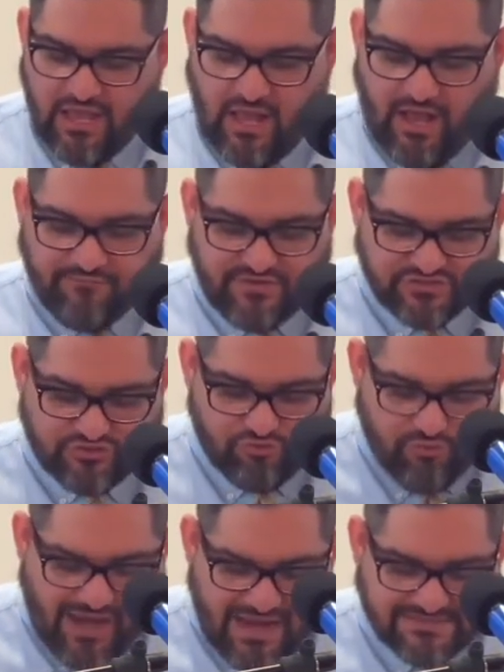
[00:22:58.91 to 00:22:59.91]
of His
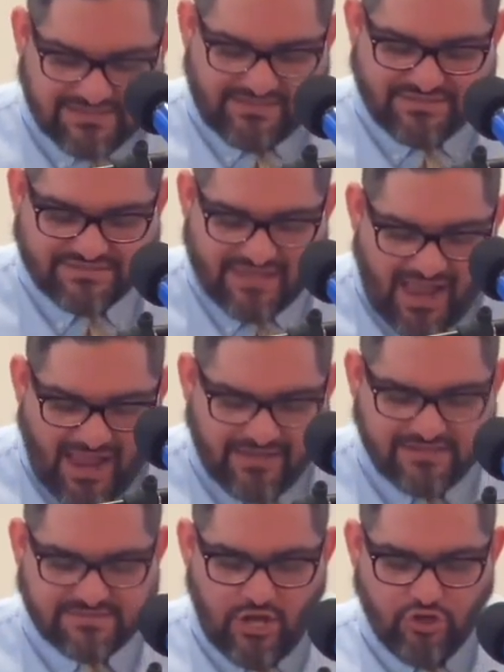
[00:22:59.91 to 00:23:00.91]
grace and His
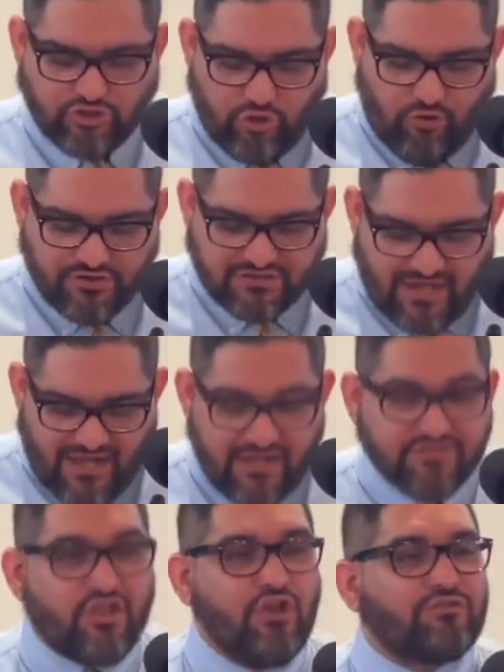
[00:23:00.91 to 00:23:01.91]
kindness towards
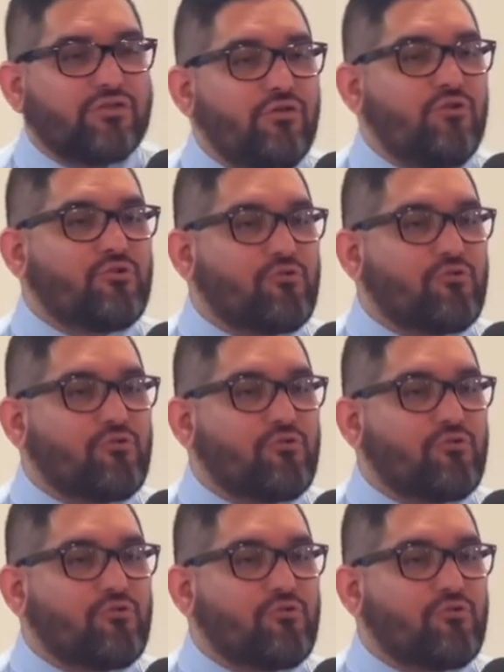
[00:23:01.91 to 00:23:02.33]
us through